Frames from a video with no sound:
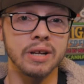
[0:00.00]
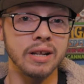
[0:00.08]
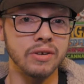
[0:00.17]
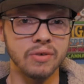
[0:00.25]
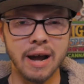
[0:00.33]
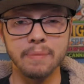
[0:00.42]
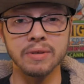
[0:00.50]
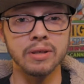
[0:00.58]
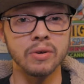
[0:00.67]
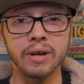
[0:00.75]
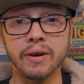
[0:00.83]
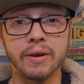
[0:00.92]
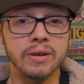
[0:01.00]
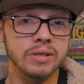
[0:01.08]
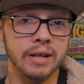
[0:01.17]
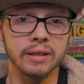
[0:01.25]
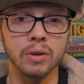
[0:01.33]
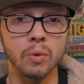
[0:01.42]
getting trapped in little
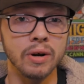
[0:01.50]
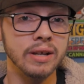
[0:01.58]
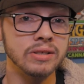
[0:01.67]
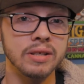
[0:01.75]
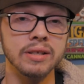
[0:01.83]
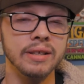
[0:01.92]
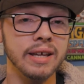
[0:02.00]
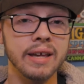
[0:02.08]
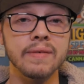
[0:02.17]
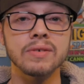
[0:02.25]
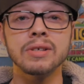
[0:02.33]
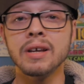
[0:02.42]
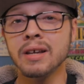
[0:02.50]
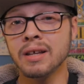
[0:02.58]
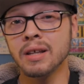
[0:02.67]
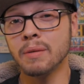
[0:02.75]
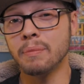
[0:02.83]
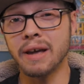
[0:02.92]
areas like lower ends of the leaves,
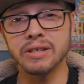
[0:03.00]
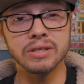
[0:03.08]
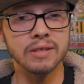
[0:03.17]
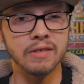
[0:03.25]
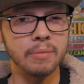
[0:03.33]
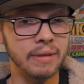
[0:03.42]
bases of